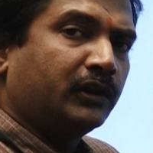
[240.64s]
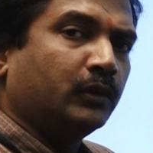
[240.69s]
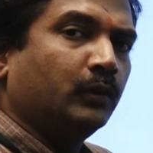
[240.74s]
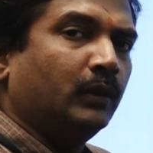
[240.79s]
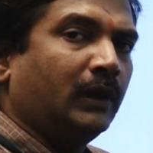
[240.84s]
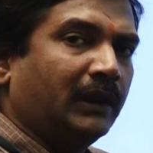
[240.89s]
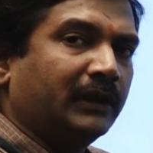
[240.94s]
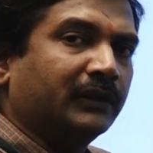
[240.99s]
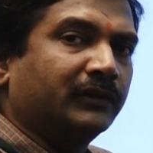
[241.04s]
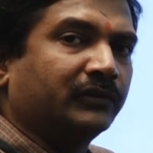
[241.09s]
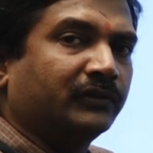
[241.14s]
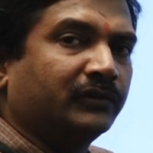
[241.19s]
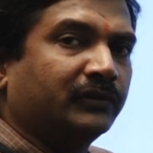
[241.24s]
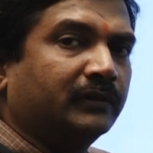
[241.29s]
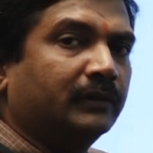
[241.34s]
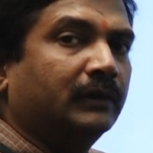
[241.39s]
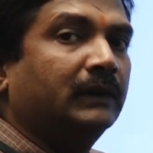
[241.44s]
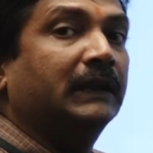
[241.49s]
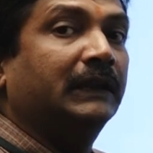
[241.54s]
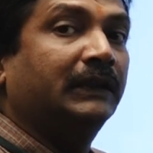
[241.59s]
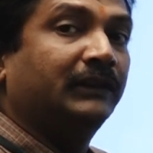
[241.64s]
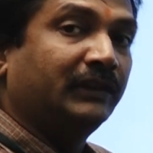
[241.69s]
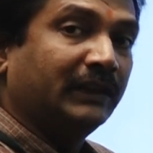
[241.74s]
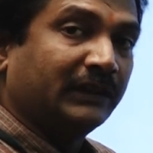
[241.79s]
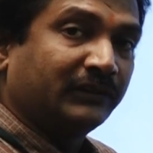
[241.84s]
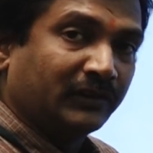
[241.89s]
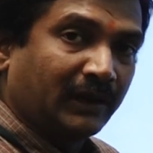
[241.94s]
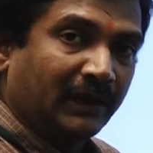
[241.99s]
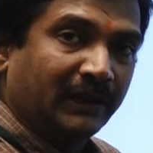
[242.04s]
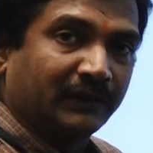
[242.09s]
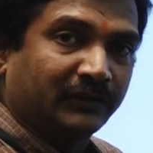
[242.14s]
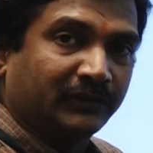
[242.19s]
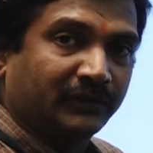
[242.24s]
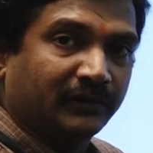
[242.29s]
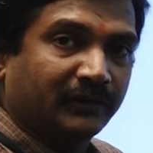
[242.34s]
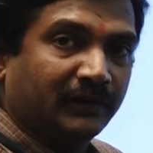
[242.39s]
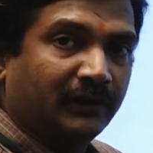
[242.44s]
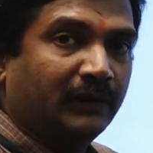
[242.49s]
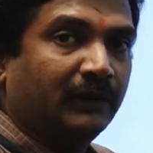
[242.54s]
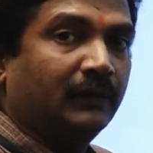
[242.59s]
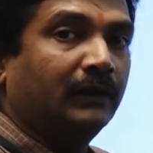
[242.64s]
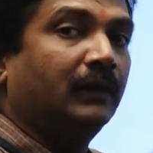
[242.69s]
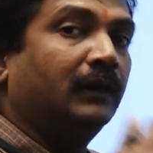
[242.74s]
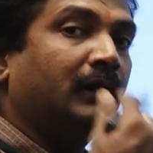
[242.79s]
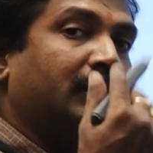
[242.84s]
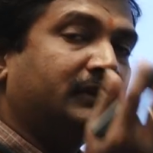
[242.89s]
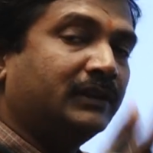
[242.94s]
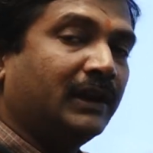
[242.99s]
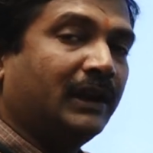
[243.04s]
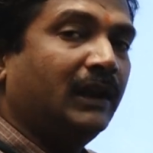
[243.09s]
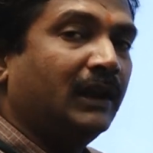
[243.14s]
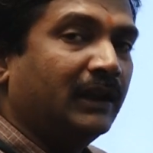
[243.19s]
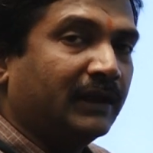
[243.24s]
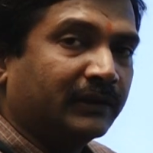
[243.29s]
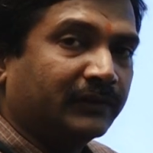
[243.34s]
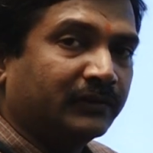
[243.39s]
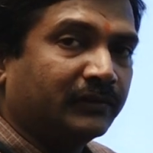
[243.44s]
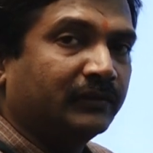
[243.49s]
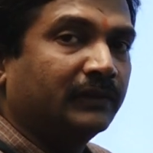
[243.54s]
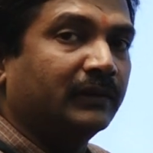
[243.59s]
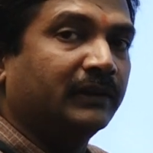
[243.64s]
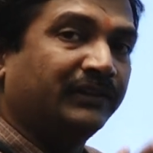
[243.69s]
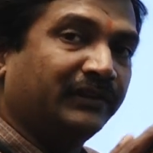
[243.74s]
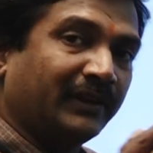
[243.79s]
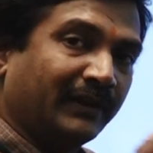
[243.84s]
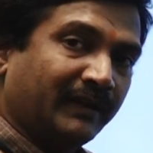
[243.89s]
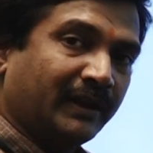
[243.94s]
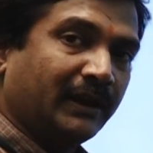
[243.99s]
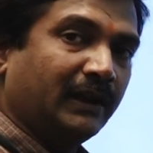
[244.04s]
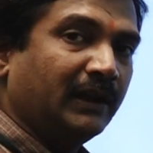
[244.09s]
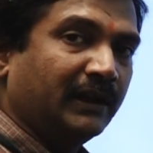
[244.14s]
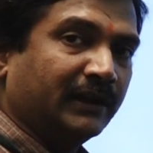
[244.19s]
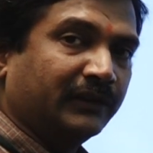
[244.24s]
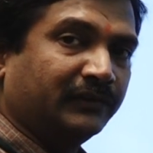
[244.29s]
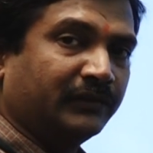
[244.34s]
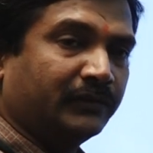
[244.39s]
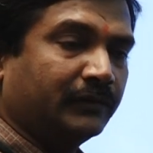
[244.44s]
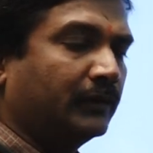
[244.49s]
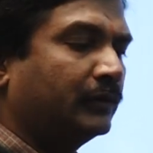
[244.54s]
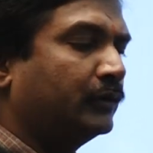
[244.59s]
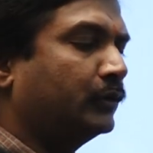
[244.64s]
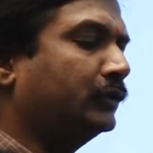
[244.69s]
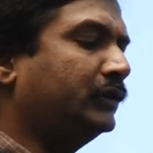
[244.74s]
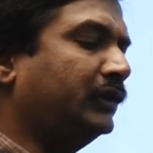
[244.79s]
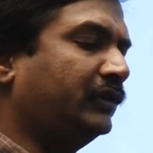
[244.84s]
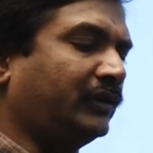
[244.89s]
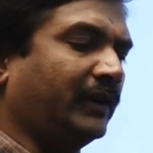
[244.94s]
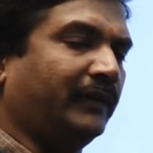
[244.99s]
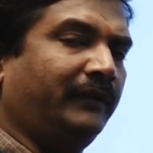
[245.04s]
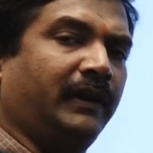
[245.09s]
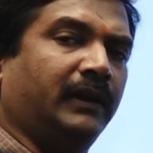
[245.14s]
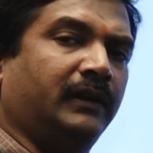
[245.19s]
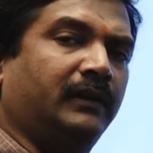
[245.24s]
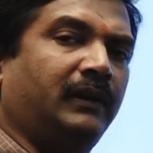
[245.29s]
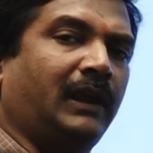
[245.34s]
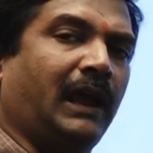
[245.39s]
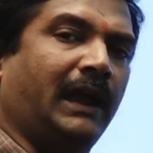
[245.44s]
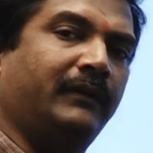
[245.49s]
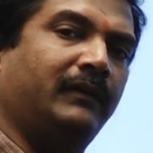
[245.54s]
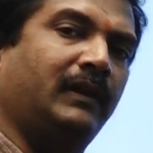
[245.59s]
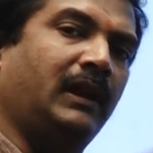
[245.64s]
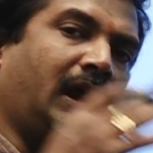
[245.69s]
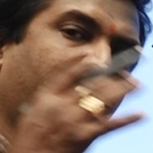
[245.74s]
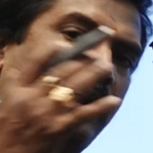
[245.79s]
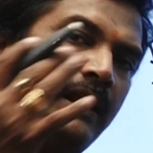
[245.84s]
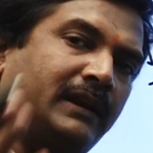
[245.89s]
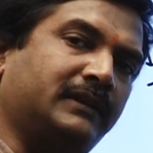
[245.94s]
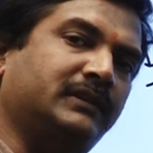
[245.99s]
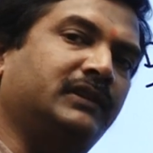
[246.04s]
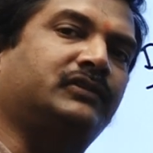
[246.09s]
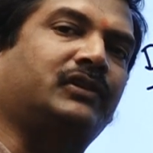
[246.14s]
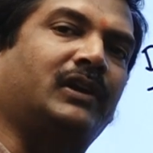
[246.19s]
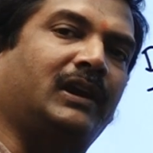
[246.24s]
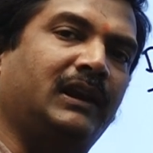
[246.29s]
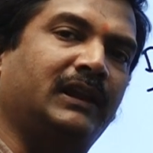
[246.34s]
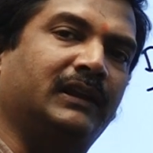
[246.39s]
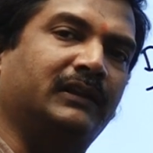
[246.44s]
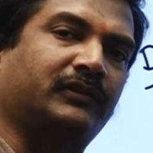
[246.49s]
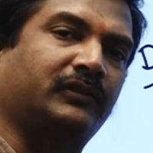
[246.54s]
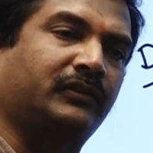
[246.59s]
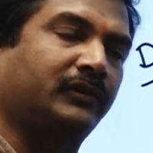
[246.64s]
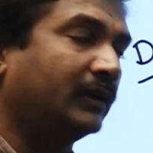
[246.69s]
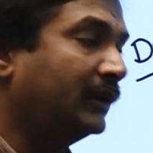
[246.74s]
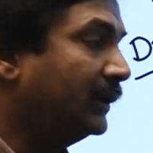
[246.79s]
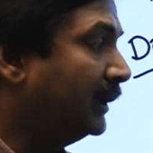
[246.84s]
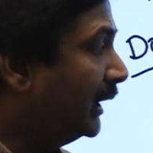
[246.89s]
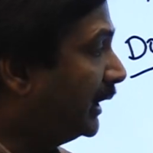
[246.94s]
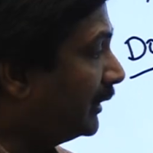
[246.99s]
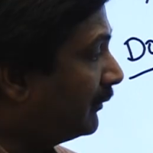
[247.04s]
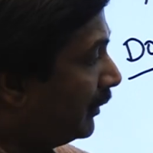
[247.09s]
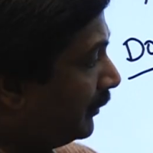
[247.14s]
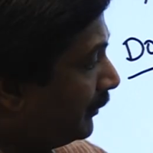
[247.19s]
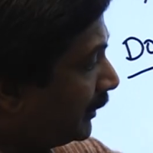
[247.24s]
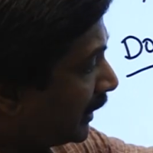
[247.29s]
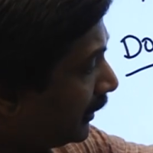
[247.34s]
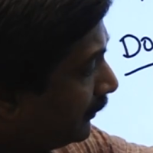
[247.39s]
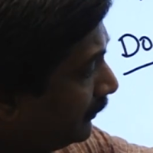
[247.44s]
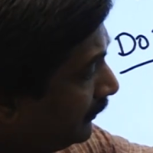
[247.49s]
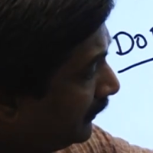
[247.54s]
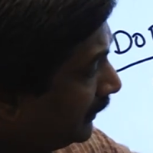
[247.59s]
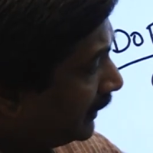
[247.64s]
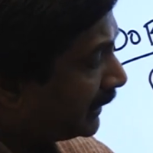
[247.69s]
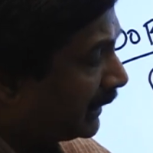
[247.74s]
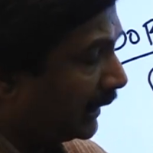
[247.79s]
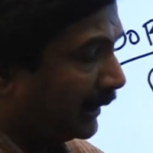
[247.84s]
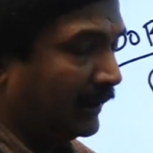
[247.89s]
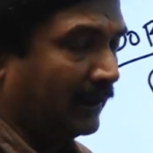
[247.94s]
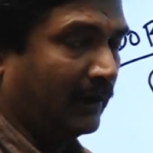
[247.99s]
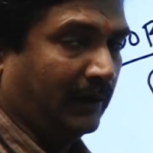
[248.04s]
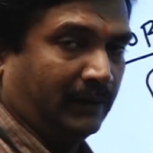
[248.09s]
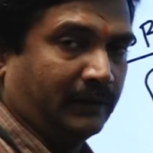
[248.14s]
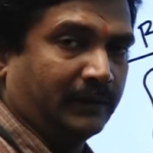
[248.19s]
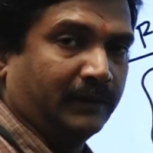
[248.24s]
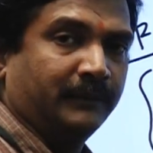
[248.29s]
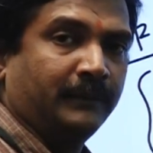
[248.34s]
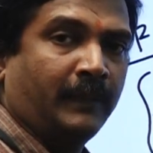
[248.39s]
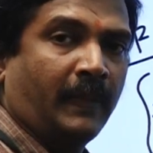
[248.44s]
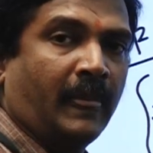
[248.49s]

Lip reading: 2 links, 6 links, 3 links, 7 links, to the 7 I will add another 3 links, it will become 10 link.